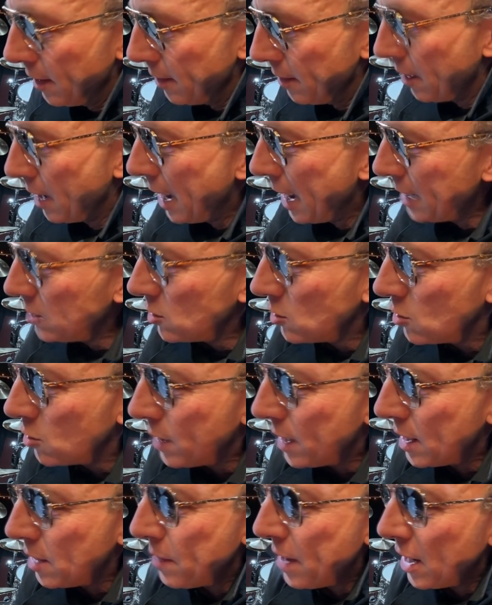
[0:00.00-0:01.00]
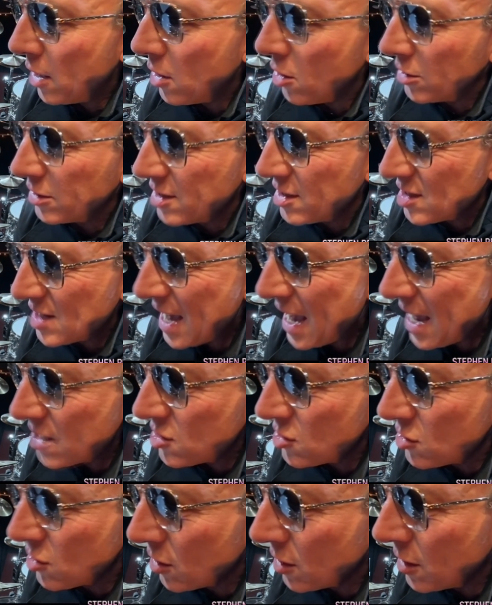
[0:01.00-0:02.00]
high school. We had a band called
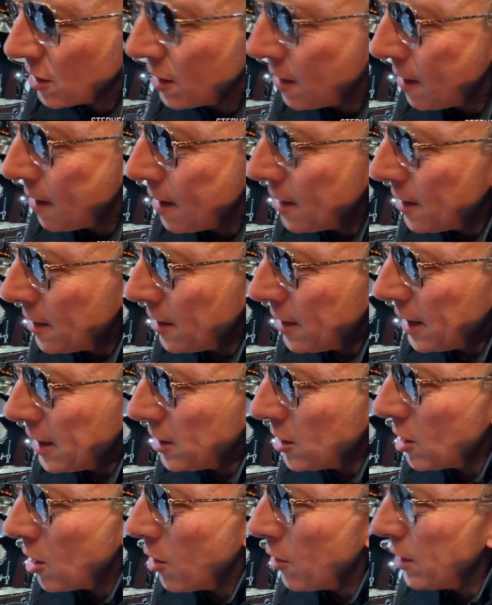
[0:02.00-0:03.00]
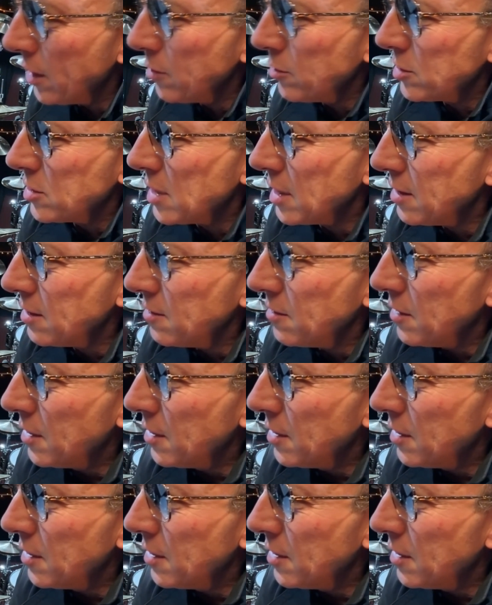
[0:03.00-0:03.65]
Disaster. It was a